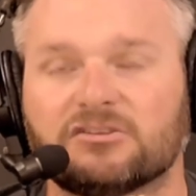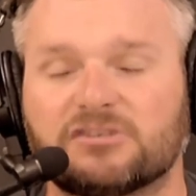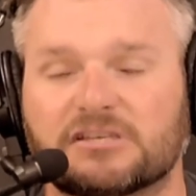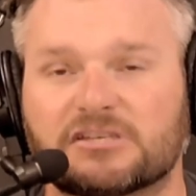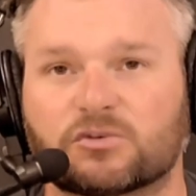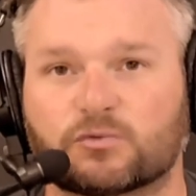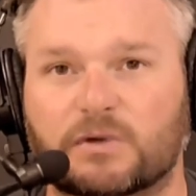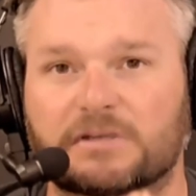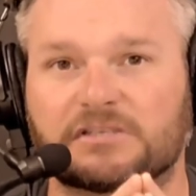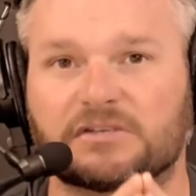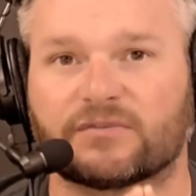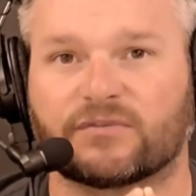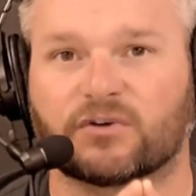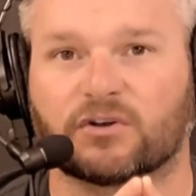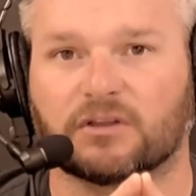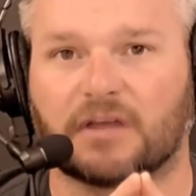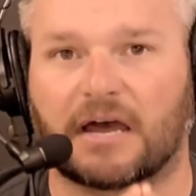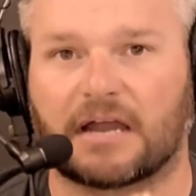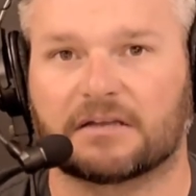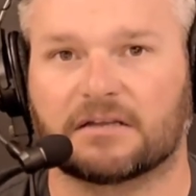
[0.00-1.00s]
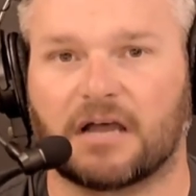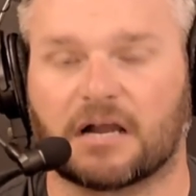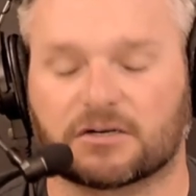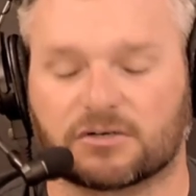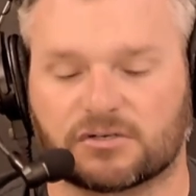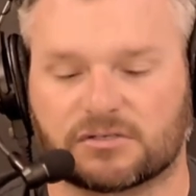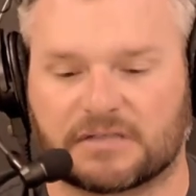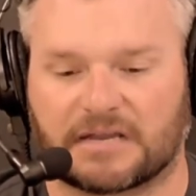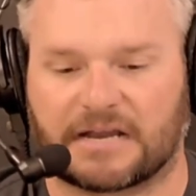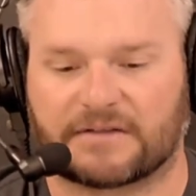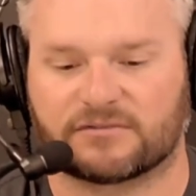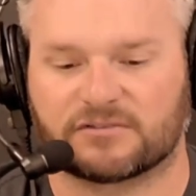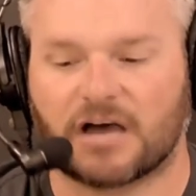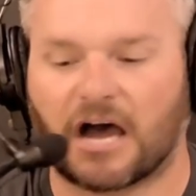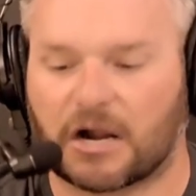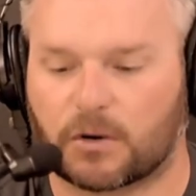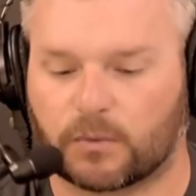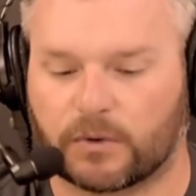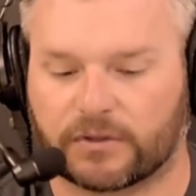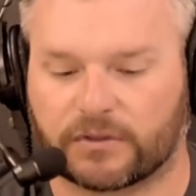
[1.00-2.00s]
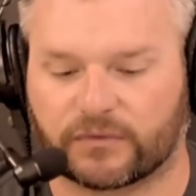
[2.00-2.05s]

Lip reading: has arisen for a lot of doctors that I've talked with